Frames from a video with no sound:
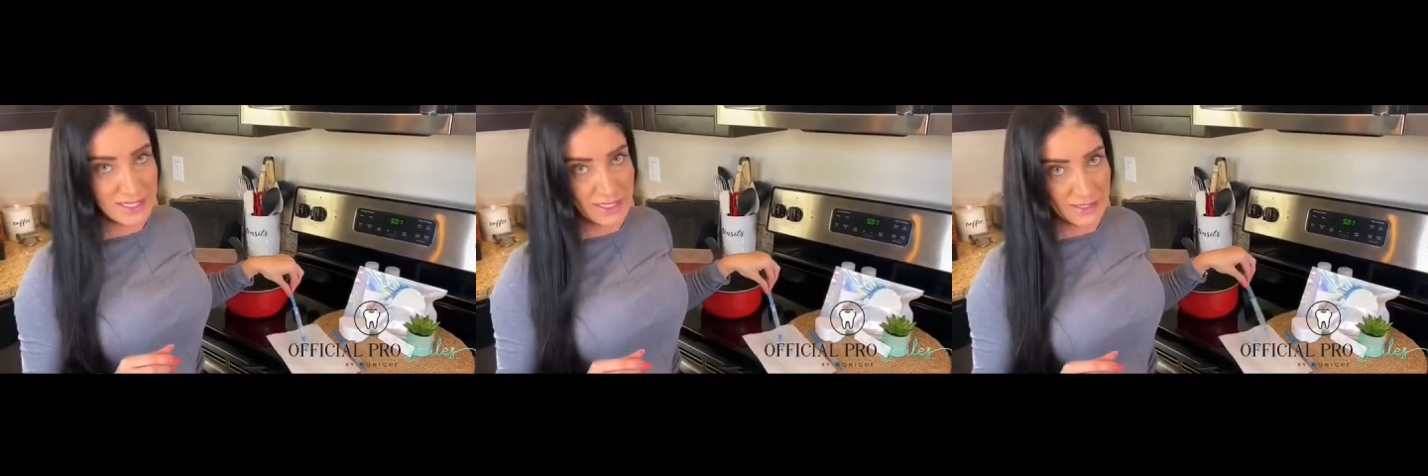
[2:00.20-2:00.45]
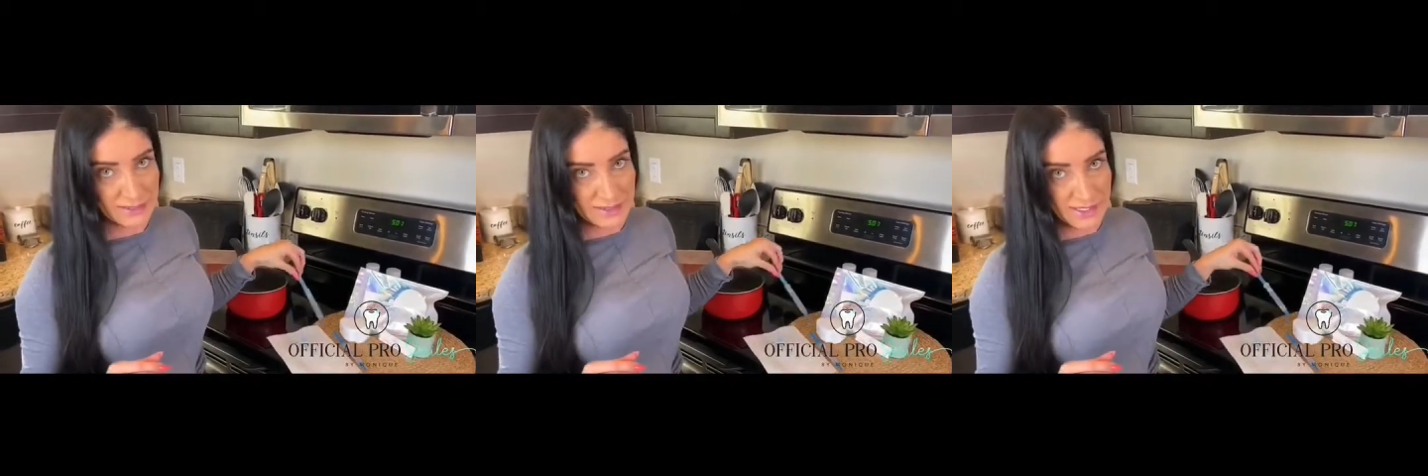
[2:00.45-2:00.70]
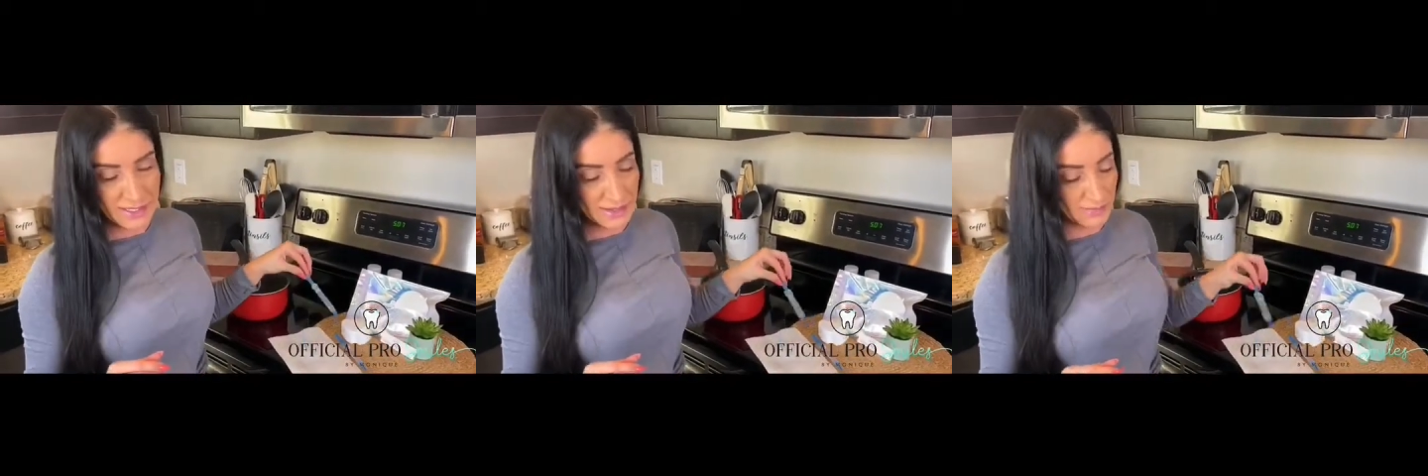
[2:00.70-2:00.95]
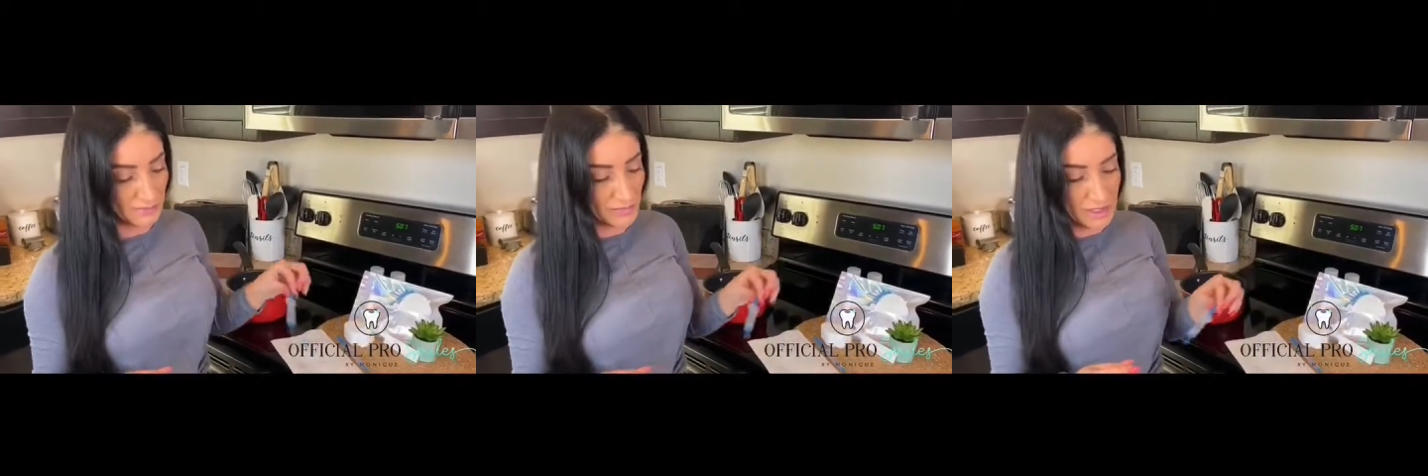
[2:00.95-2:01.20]
in a second.
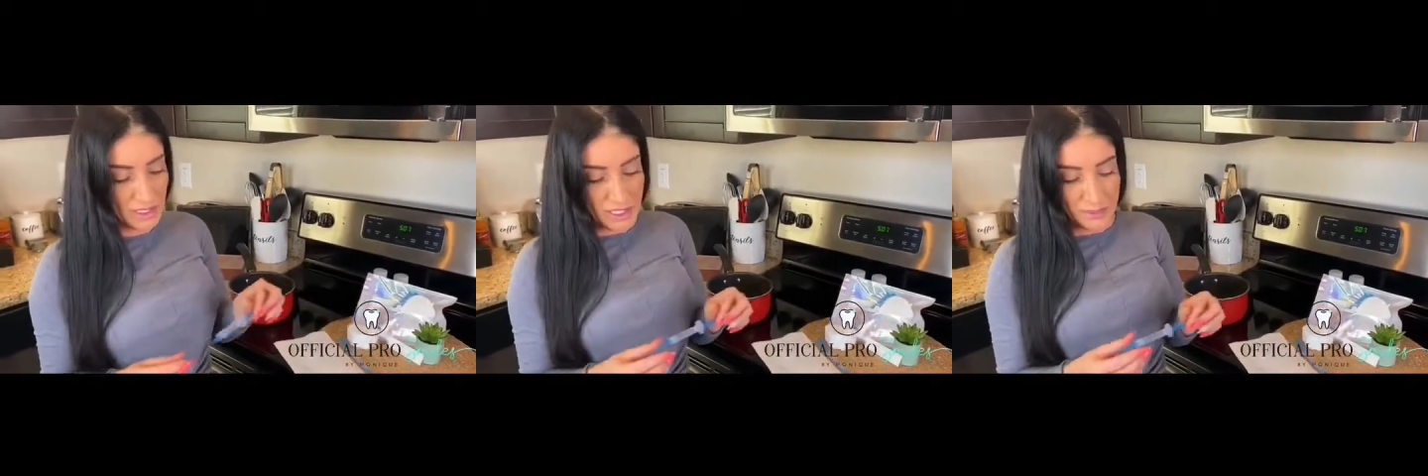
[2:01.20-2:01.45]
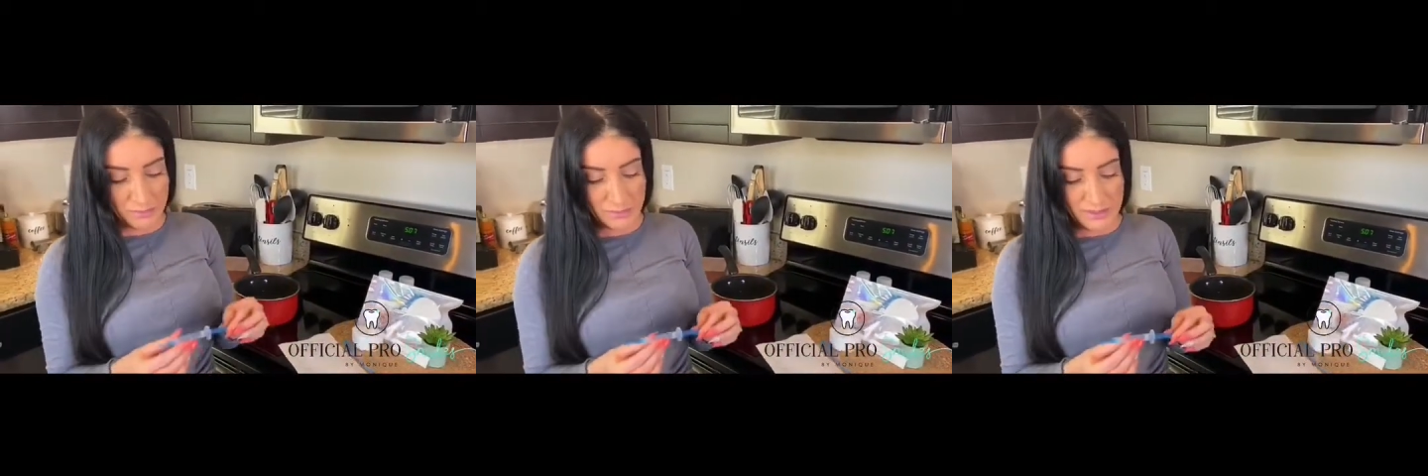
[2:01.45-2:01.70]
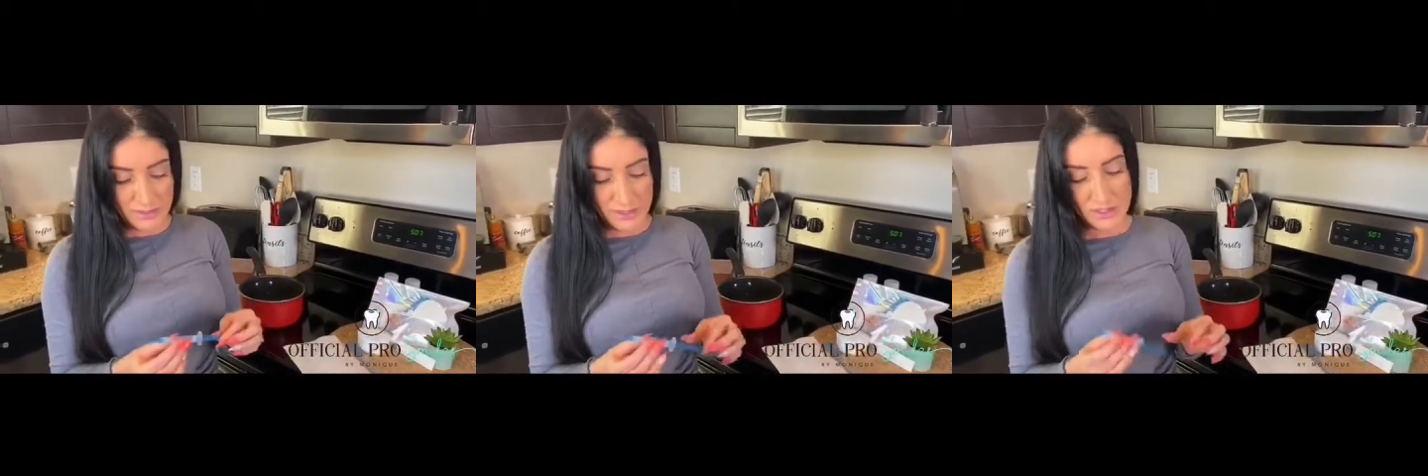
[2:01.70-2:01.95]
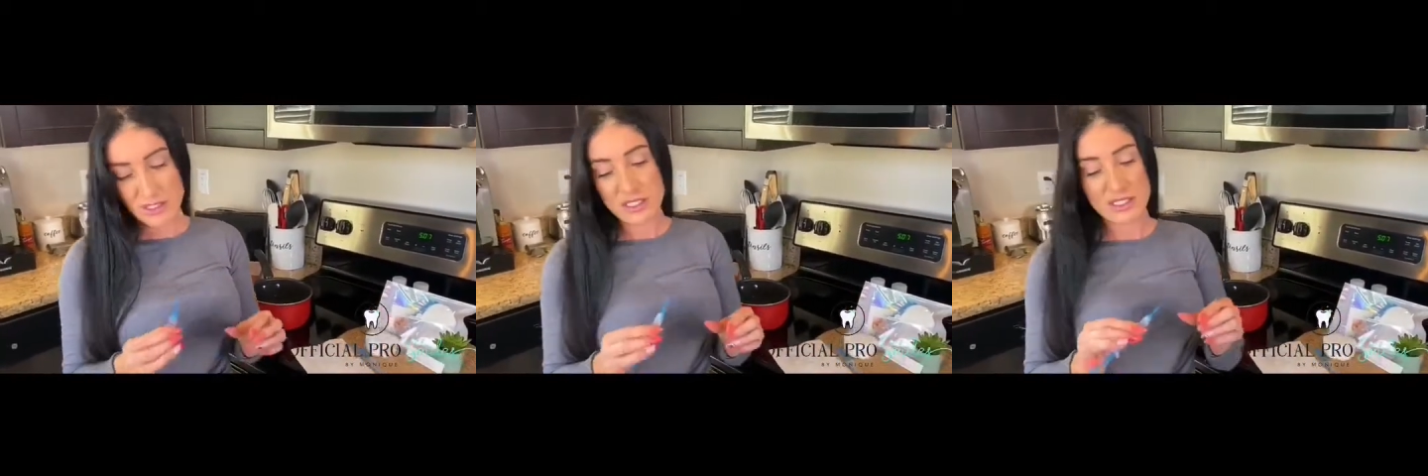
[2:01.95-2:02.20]
But
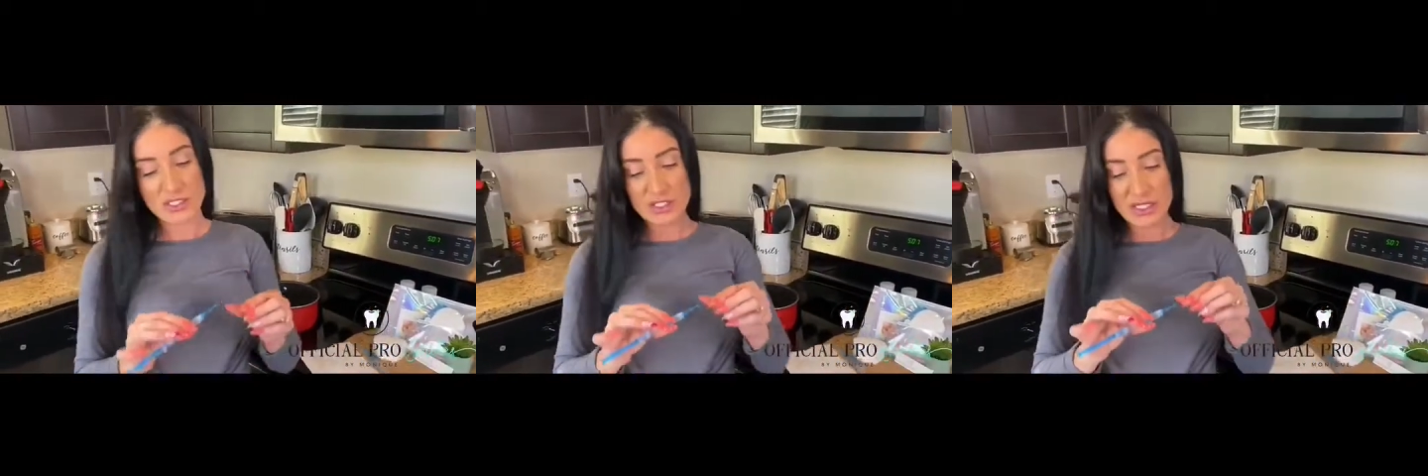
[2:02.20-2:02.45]
your gel is